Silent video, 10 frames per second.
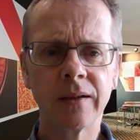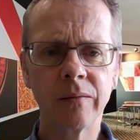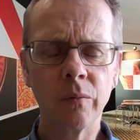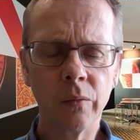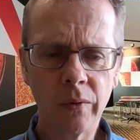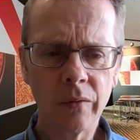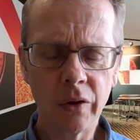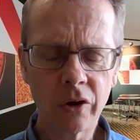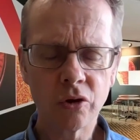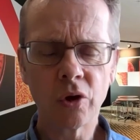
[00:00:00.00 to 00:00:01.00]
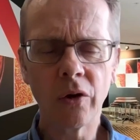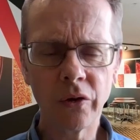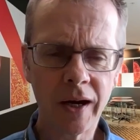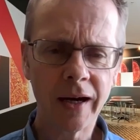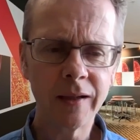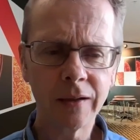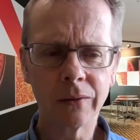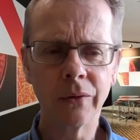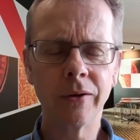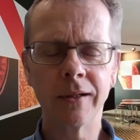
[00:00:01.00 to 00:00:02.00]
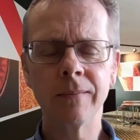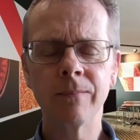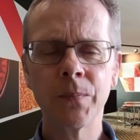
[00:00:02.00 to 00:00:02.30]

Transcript: and the control diet included.